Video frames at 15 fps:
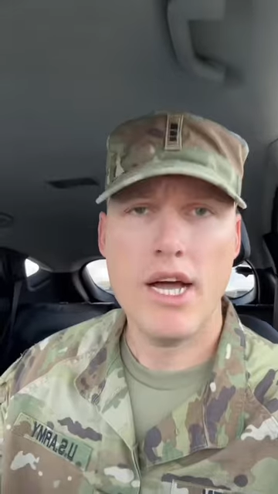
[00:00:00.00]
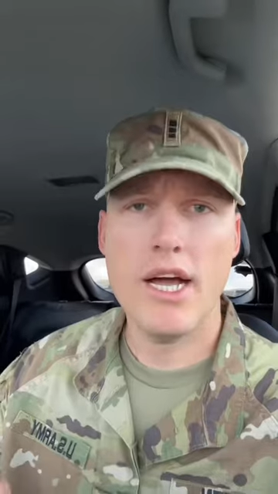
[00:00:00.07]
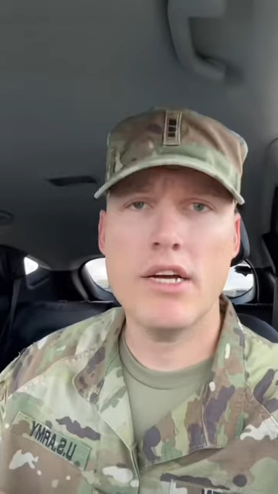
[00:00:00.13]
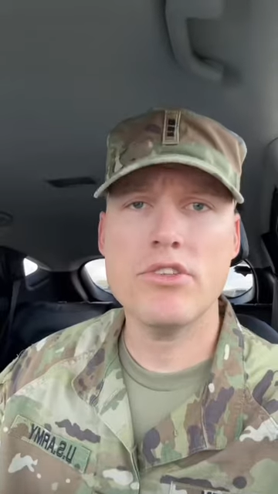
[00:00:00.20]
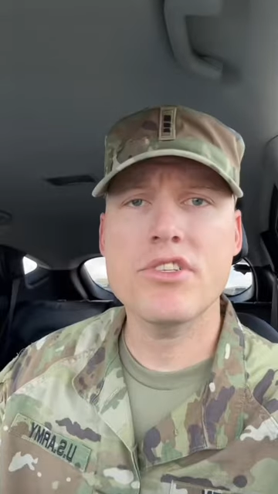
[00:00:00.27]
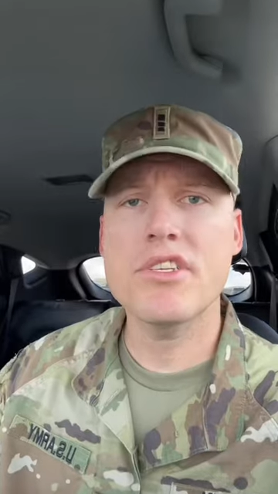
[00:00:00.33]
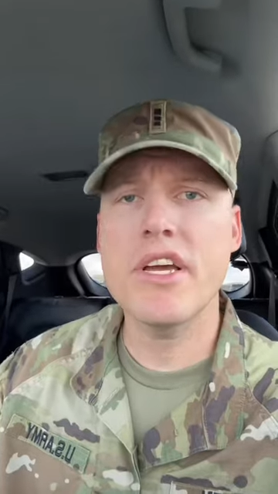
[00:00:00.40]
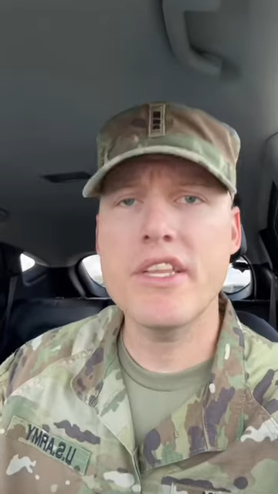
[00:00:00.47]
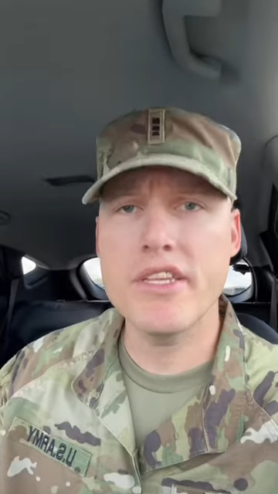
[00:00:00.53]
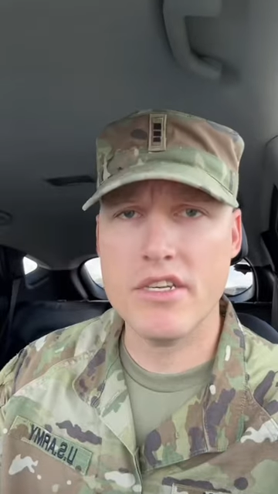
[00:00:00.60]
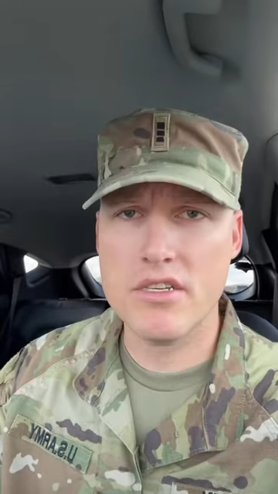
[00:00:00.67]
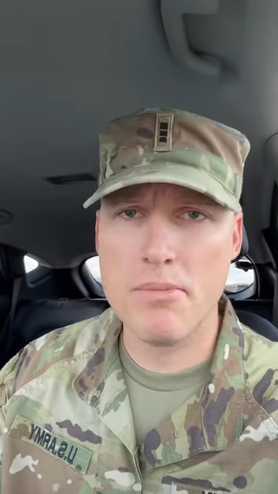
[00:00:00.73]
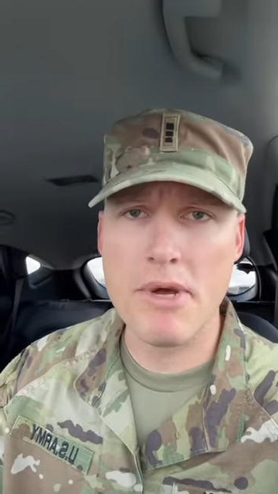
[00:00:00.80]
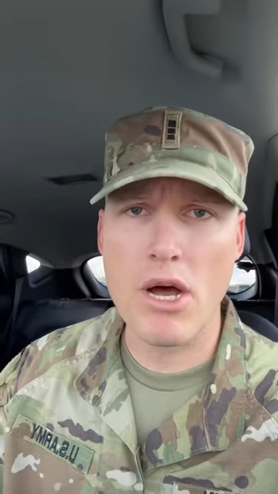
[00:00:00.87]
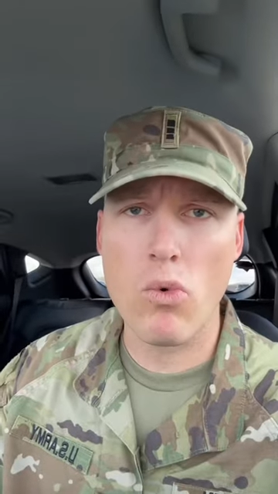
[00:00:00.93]
I'll say
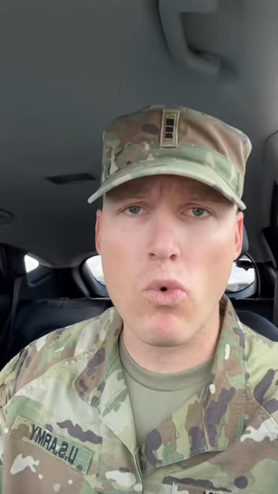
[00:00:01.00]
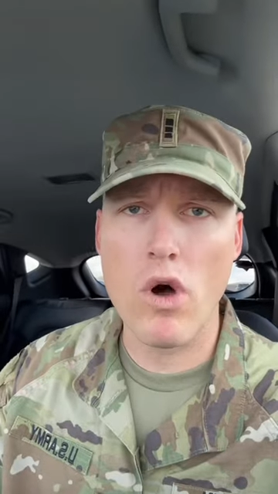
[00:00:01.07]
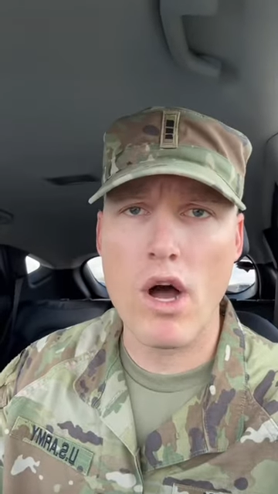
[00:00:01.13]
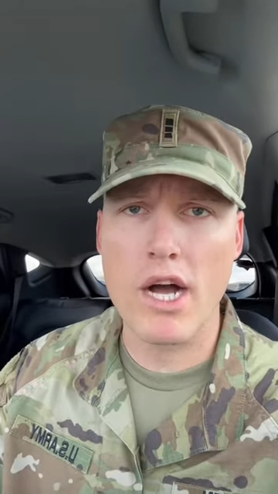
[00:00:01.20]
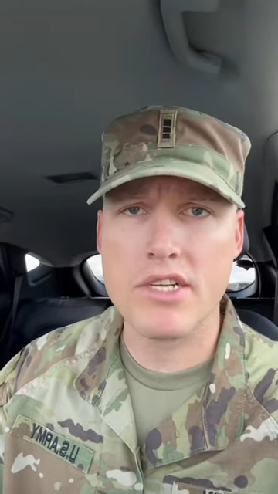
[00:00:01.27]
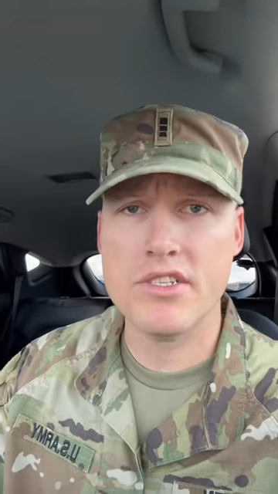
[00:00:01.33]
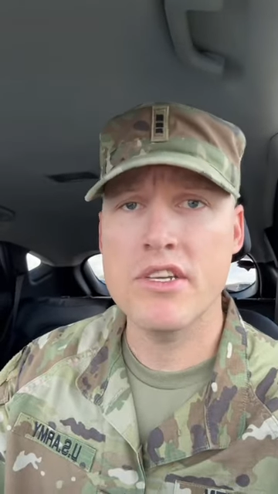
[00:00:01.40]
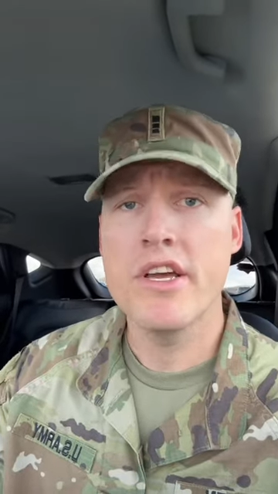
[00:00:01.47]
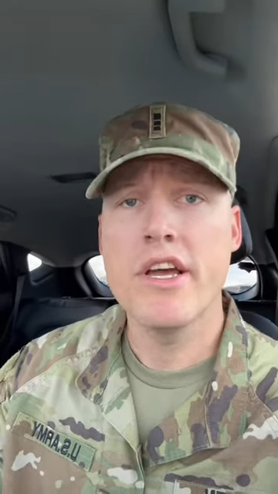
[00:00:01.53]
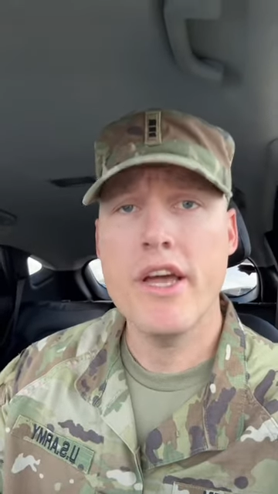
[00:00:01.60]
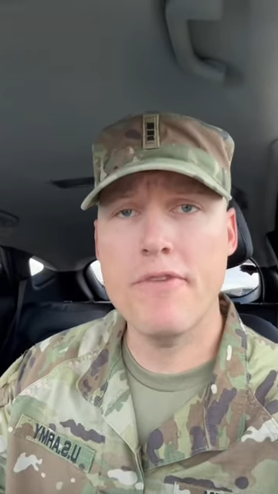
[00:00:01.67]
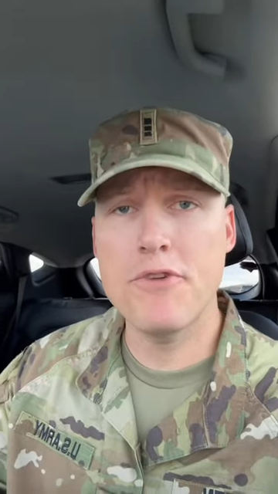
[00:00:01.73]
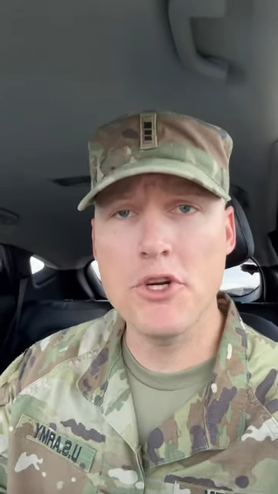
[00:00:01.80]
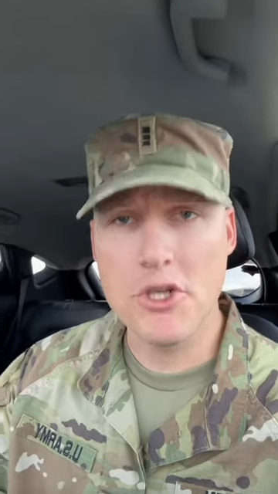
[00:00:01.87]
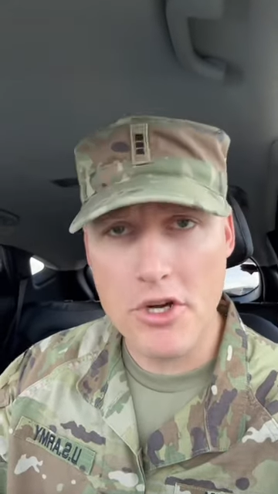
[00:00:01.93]
this about WOX.
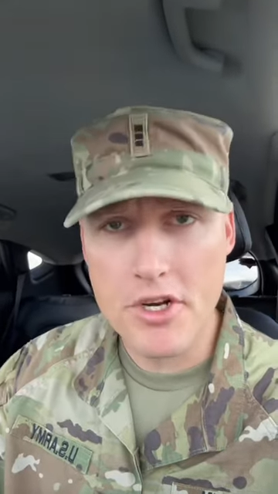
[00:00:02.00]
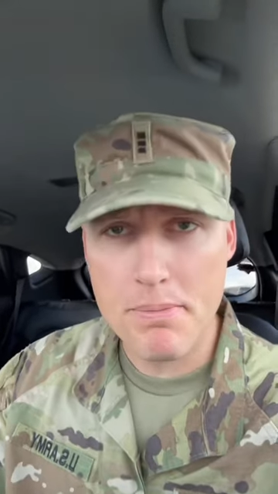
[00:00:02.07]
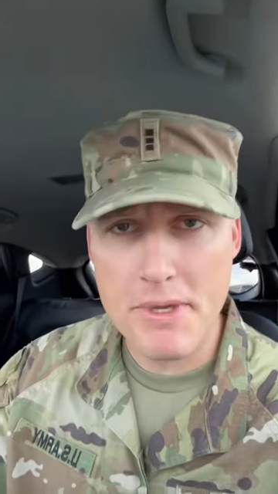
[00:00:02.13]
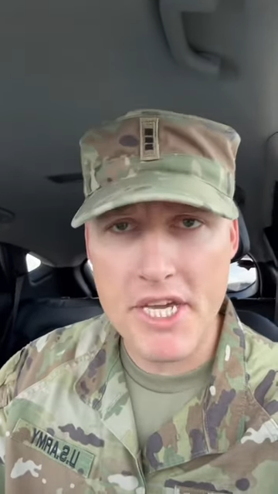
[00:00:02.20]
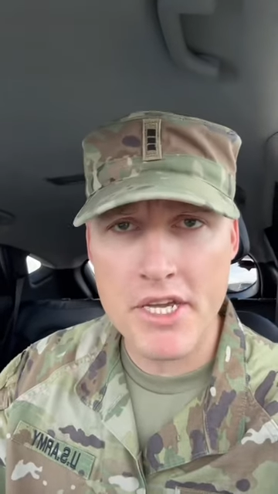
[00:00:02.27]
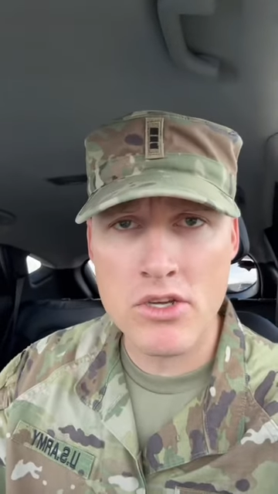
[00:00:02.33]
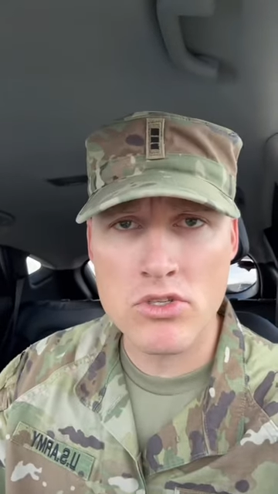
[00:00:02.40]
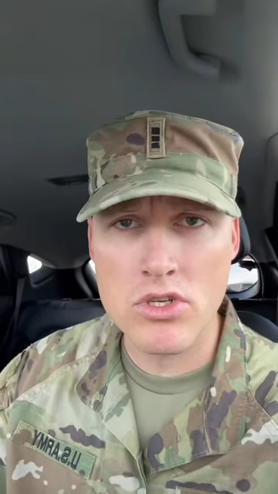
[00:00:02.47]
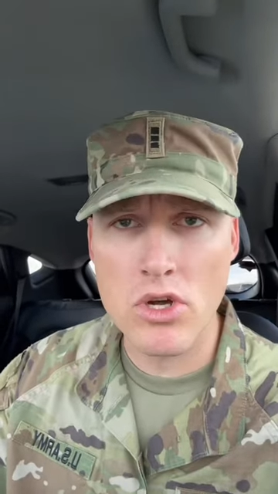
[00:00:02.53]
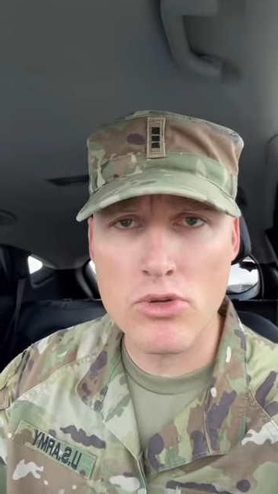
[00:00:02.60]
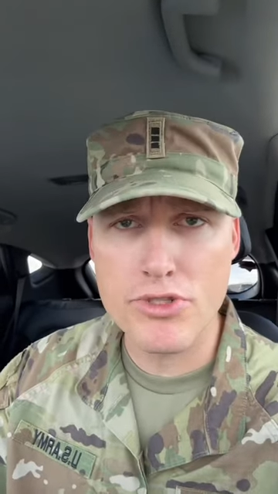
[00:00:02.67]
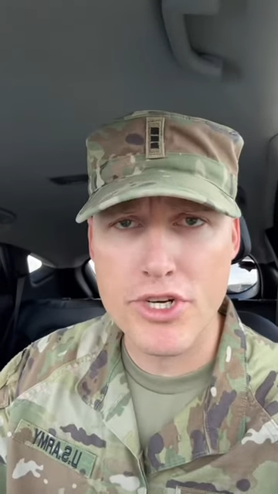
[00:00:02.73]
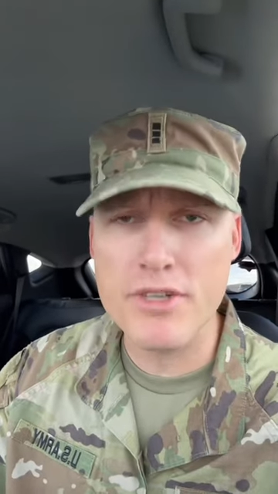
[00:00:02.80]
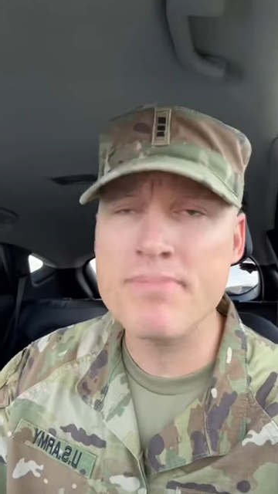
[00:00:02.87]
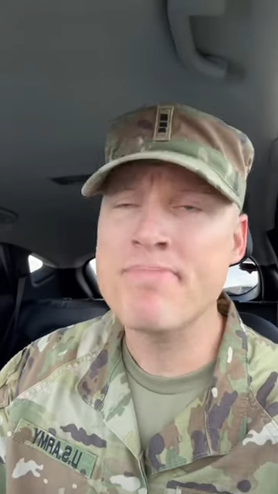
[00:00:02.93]
If you're good at being a
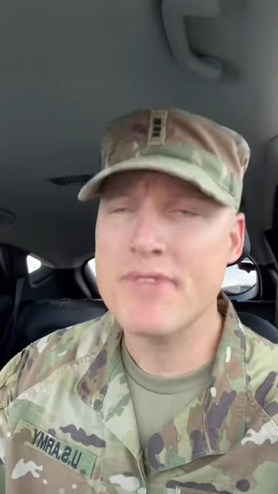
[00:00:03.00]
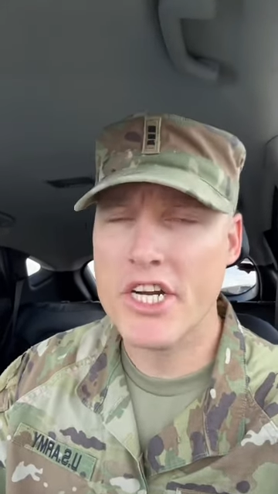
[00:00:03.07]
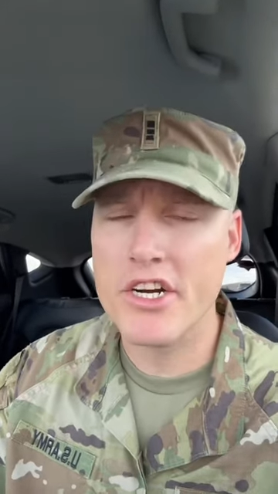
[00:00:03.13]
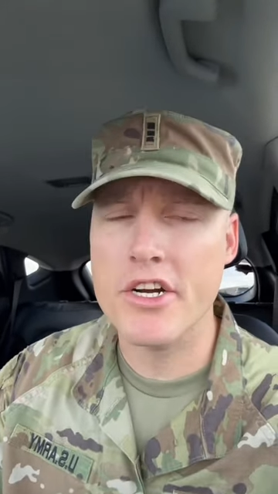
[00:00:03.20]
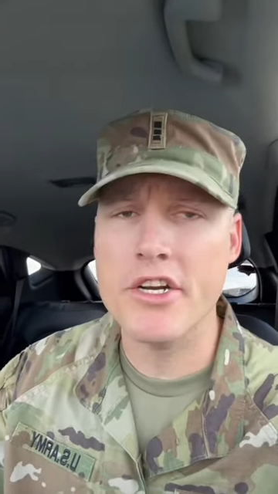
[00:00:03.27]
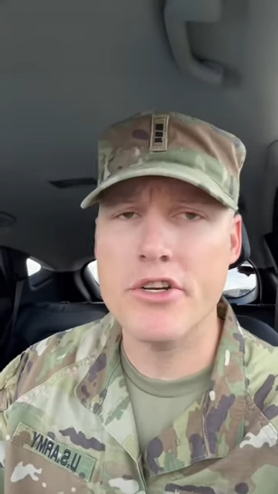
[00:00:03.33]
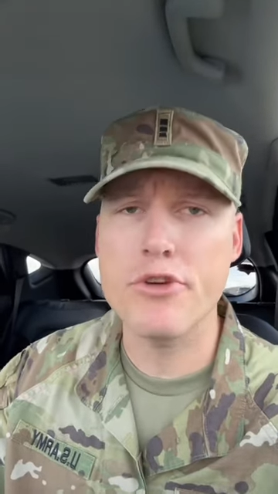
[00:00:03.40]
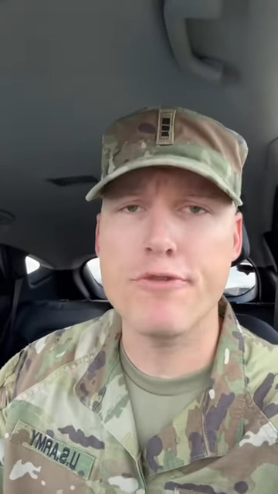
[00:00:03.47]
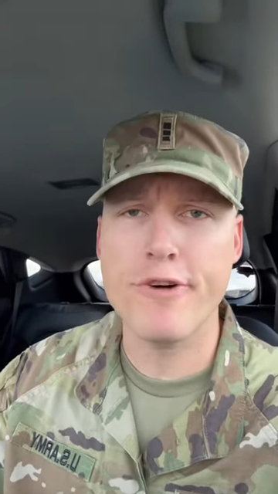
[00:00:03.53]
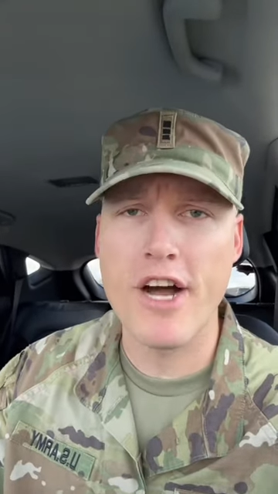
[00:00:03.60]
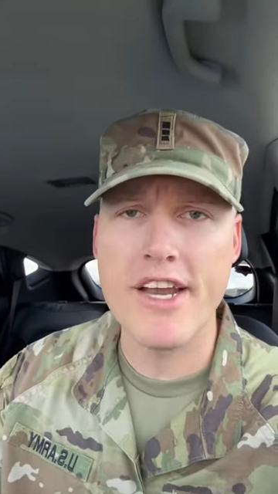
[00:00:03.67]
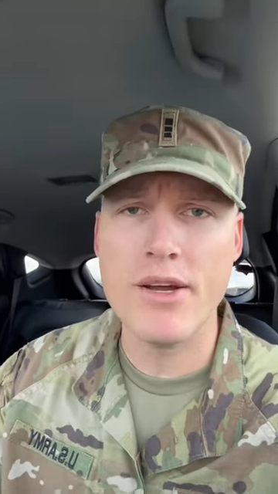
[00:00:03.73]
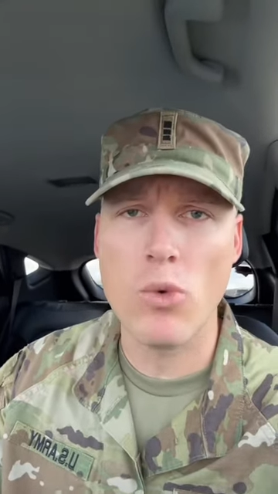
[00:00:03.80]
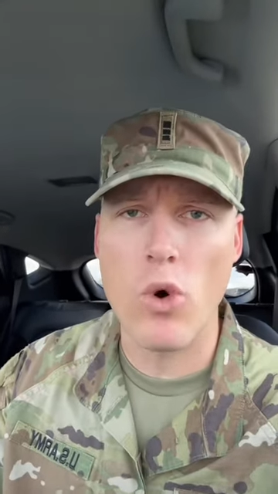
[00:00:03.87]
soldier, you're gonna do fine at